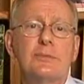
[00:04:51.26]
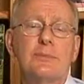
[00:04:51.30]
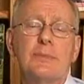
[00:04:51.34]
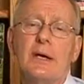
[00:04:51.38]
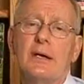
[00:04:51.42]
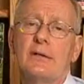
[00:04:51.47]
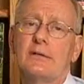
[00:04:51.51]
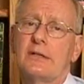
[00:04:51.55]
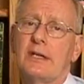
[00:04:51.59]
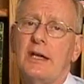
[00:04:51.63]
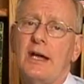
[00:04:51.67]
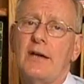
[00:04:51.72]

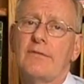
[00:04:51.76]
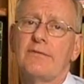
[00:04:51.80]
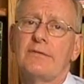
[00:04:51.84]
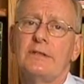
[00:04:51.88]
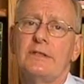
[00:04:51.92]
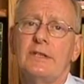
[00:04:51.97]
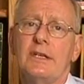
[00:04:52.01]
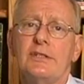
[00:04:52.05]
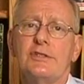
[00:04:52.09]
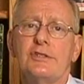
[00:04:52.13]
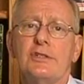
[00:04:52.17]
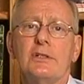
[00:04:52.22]
about
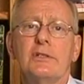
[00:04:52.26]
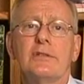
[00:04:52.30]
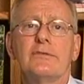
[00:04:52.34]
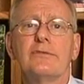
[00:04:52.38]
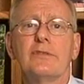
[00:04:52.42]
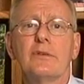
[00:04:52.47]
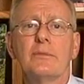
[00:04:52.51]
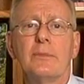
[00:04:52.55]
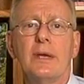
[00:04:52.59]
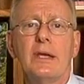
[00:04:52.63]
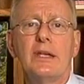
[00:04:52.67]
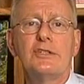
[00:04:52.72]
confidential
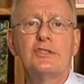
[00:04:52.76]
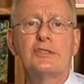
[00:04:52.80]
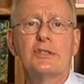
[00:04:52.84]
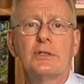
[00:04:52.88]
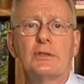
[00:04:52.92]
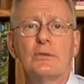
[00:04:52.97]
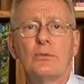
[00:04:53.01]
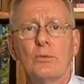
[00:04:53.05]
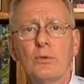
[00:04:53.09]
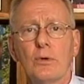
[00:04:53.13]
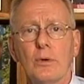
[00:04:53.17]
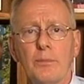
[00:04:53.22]

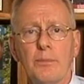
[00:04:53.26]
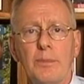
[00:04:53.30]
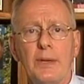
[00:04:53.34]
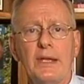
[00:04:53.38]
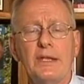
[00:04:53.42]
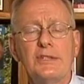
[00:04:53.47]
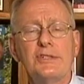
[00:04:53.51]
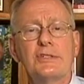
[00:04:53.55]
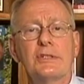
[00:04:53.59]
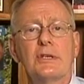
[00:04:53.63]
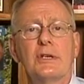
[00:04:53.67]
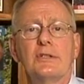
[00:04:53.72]
information were
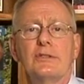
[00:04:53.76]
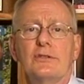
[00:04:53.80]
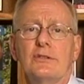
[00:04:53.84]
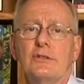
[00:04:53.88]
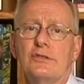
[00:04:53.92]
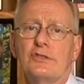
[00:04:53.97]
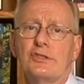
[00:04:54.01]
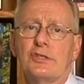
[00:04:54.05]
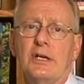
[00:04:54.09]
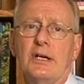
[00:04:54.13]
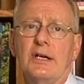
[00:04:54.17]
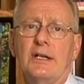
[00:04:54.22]
based on your
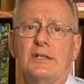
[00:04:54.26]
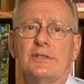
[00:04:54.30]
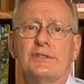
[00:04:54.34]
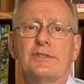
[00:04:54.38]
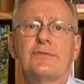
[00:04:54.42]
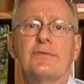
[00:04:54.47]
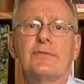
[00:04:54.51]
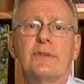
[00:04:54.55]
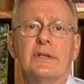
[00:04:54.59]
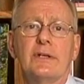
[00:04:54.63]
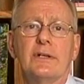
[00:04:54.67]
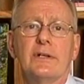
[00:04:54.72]
child's
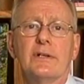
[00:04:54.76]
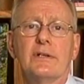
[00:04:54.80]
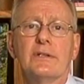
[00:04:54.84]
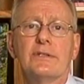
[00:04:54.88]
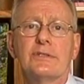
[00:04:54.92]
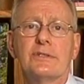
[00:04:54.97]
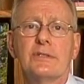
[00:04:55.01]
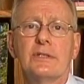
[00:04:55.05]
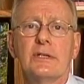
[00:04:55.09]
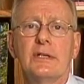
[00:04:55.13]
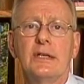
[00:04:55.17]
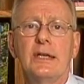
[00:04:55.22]

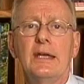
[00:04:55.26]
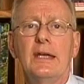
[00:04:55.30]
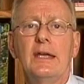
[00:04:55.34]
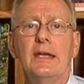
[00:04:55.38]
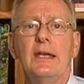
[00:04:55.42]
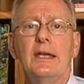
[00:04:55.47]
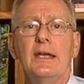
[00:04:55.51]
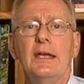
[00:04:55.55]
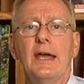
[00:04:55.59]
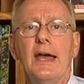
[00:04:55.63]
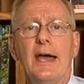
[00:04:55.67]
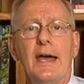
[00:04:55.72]
fears.
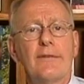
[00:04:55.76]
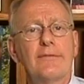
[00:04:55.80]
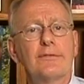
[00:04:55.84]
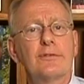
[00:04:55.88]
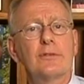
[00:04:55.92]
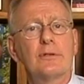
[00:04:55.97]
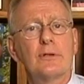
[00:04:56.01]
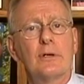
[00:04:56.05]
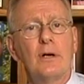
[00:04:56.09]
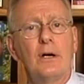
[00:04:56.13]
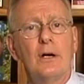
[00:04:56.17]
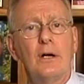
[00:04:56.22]

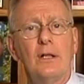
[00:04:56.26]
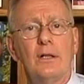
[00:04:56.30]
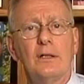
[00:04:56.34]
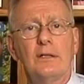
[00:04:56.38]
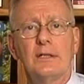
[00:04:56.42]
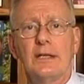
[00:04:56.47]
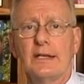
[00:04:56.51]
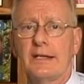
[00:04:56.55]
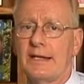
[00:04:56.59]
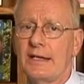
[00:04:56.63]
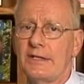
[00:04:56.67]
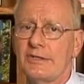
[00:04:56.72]
After all,
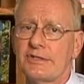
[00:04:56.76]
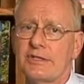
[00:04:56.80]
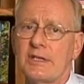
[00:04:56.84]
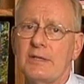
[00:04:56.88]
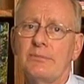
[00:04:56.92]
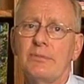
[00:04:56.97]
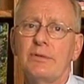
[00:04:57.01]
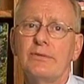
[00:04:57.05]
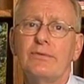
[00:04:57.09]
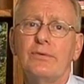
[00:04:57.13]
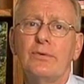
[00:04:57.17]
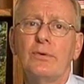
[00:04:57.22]
like I said
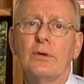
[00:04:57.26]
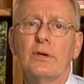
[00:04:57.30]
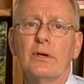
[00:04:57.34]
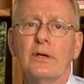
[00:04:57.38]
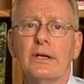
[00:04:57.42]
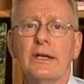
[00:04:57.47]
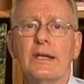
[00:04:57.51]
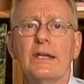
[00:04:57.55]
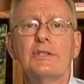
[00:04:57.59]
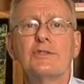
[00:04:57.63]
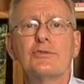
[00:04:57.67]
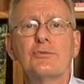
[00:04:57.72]

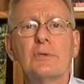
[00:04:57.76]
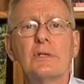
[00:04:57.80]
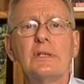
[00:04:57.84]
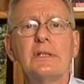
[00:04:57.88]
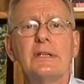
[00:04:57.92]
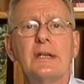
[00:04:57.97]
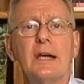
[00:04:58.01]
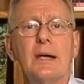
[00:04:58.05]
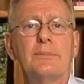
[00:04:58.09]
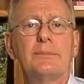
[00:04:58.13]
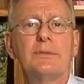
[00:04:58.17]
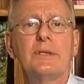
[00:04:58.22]
before, it's
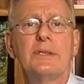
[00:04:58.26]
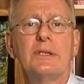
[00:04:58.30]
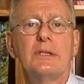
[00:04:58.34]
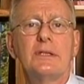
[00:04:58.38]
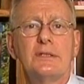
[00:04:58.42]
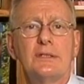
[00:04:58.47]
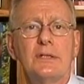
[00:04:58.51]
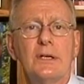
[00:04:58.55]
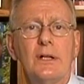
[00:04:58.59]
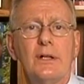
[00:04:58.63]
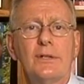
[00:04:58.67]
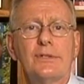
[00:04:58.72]
really up to the
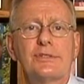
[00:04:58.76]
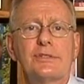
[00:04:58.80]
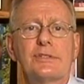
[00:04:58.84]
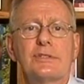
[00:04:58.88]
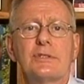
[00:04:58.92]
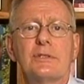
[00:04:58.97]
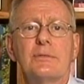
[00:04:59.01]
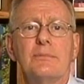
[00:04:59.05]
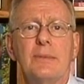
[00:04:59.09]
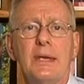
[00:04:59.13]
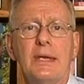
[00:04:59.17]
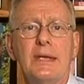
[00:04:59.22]
adults
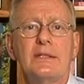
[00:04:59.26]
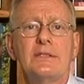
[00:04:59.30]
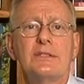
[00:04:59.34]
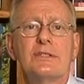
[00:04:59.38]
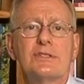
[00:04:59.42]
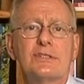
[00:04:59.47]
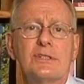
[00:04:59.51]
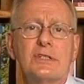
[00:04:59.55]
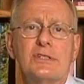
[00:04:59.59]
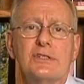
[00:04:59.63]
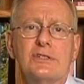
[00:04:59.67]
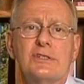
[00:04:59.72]
to make
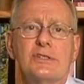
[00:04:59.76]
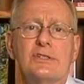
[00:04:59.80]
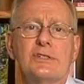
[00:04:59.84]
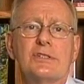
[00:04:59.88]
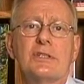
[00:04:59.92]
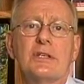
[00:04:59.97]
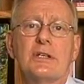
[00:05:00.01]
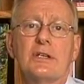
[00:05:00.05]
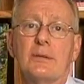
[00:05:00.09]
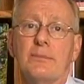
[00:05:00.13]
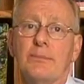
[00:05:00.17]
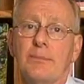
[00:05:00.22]
decisions that are